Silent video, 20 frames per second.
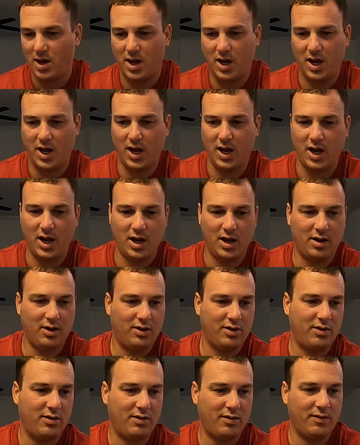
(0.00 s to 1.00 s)

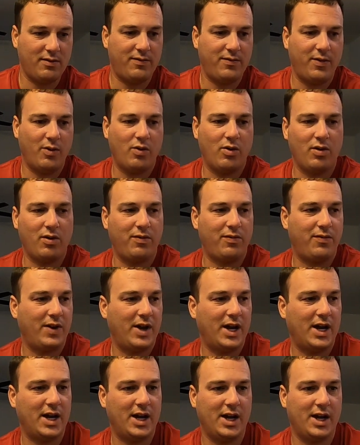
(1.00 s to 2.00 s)
and 4 or
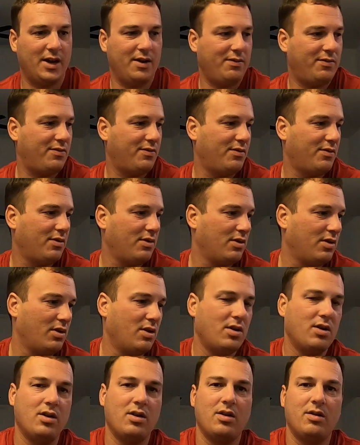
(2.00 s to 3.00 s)

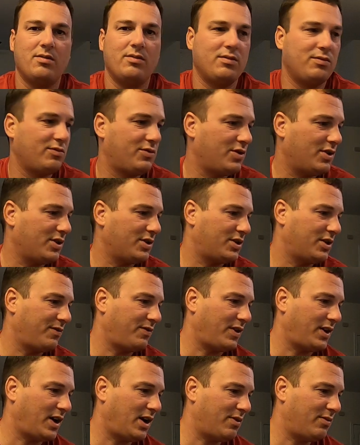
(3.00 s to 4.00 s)
5. Let's see
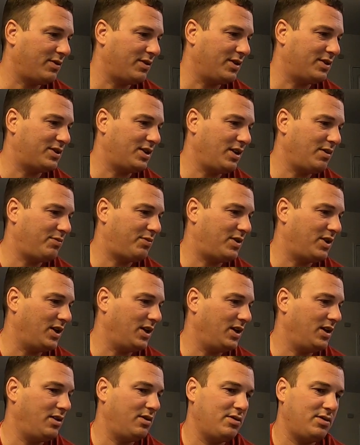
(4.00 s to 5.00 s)
if I got one that's
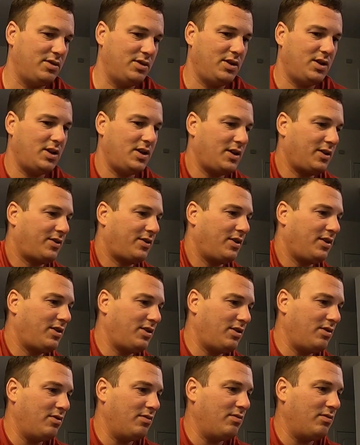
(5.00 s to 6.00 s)
empty. Yes, I
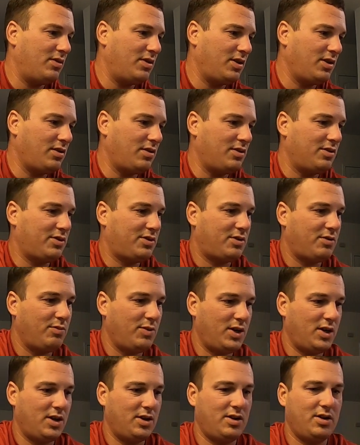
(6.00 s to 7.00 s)
do. Hang on just a
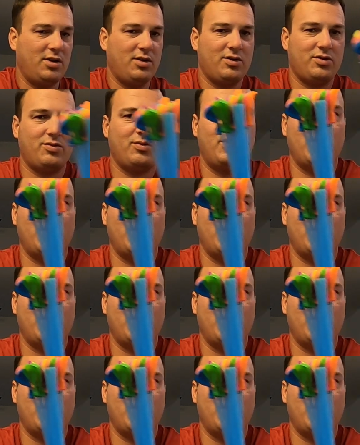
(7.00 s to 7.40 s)
minute. Here's